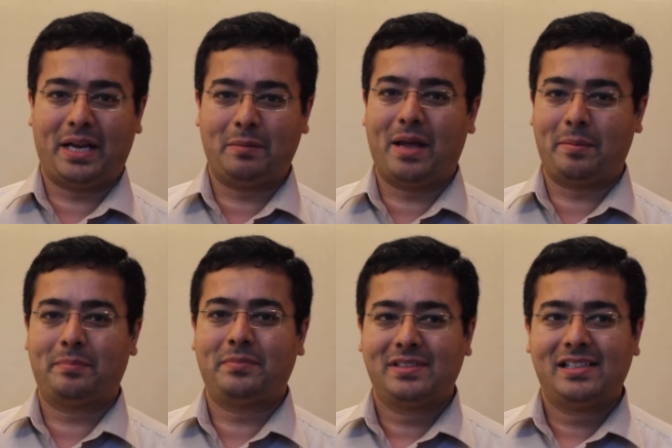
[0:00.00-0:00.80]
mind
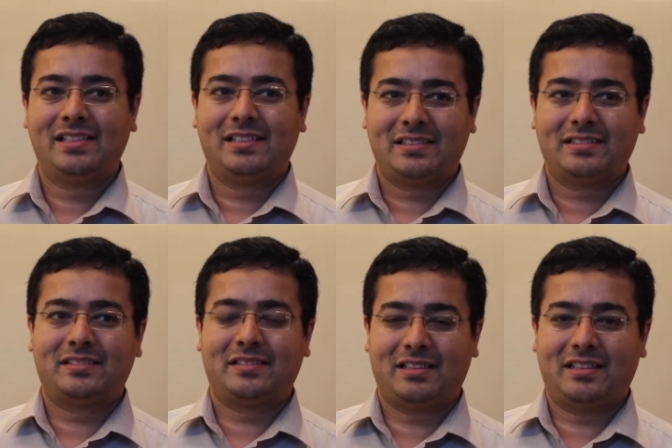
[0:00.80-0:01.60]
map
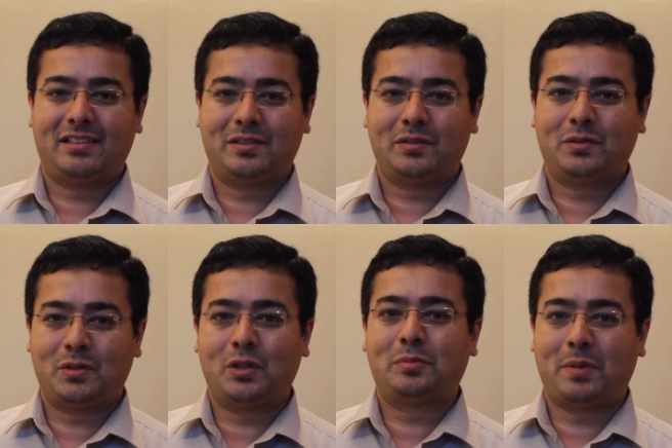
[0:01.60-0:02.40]
uh,
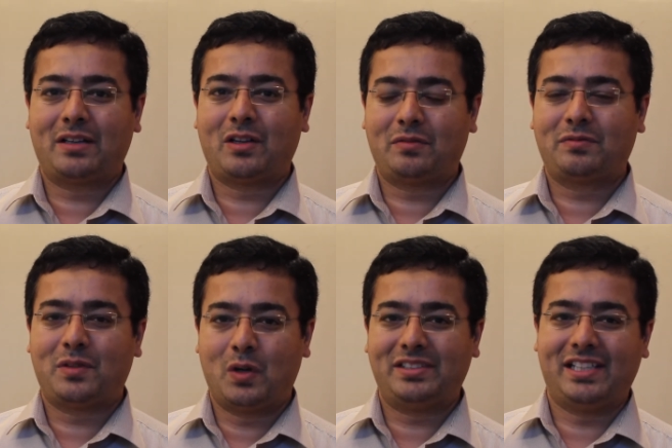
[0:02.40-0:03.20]
those part of
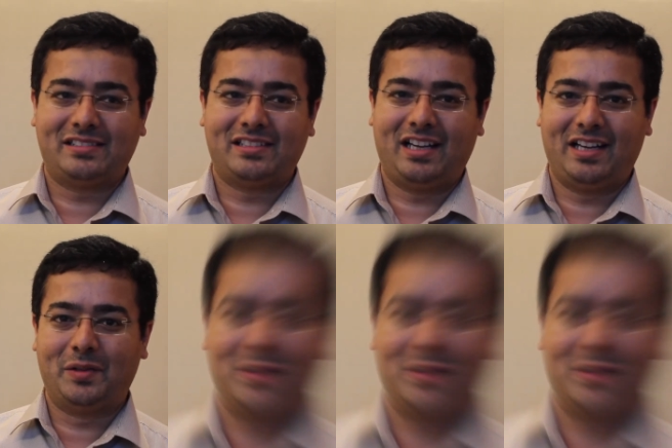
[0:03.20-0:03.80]
course is really